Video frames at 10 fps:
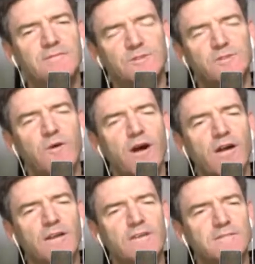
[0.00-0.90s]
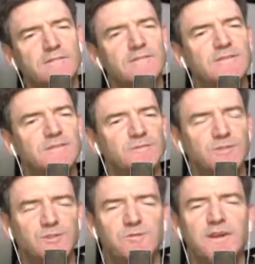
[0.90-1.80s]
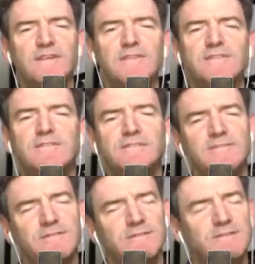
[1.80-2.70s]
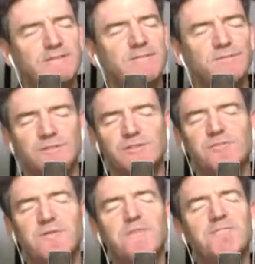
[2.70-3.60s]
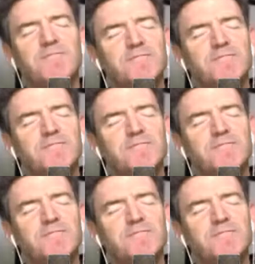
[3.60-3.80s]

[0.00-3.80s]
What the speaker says: Would you walk? Would you run? Would you swim?